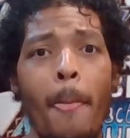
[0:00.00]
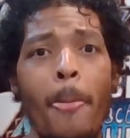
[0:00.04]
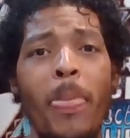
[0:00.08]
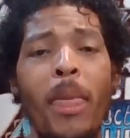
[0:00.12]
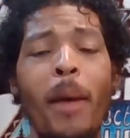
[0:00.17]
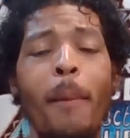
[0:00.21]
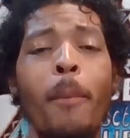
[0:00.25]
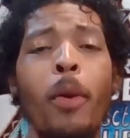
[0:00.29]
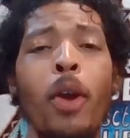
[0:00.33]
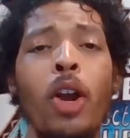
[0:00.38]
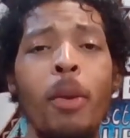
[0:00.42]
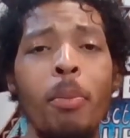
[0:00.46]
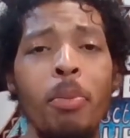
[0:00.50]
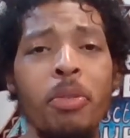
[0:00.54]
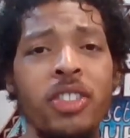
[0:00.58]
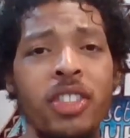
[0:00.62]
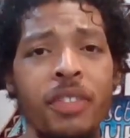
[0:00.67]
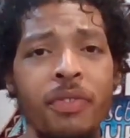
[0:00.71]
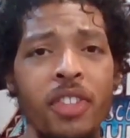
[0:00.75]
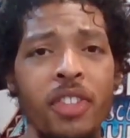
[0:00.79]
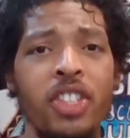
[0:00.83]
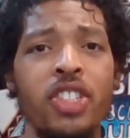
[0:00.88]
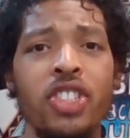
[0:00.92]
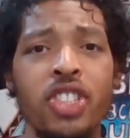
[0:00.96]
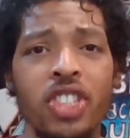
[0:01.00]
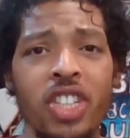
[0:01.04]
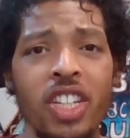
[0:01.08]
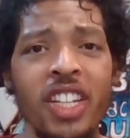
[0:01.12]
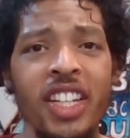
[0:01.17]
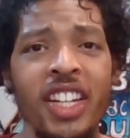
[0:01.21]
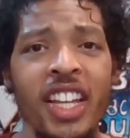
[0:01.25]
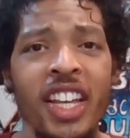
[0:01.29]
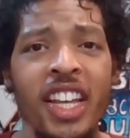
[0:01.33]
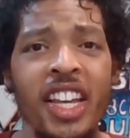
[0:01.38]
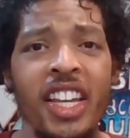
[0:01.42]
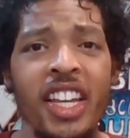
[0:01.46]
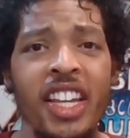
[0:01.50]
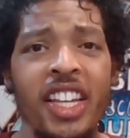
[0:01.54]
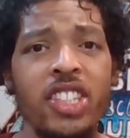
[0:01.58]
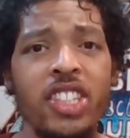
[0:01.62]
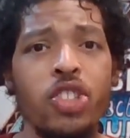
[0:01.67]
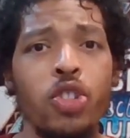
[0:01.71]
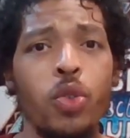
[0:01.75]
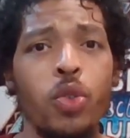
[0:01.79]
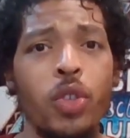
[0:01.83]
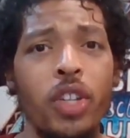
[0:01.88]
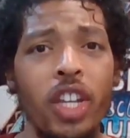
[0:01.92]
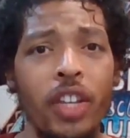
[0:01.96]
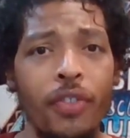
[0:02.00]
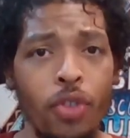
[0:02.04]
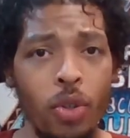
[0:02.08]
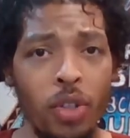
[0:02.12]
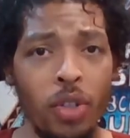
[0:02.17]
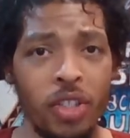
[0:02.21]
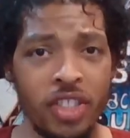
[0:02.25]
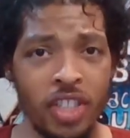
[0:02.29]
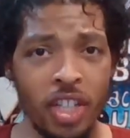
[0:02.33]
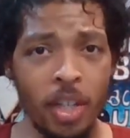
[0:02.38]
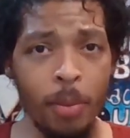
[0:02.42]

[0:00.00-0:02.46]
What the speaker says: The purpose of this sheet is to give you a